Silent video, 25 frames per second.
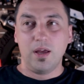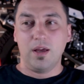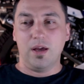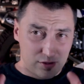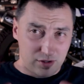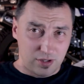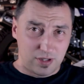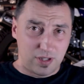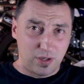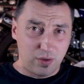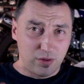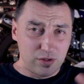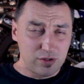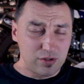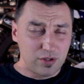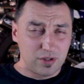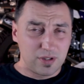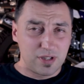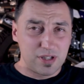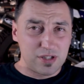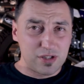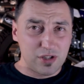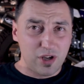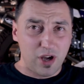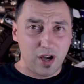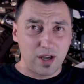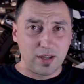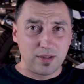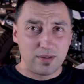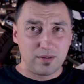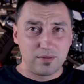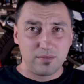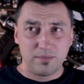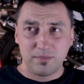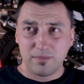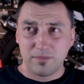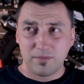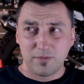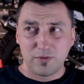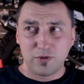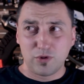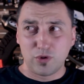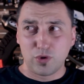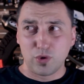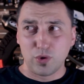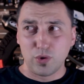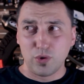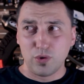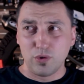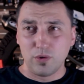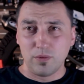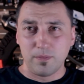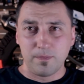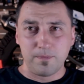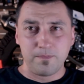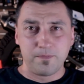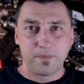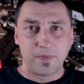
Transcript: so they're also designed to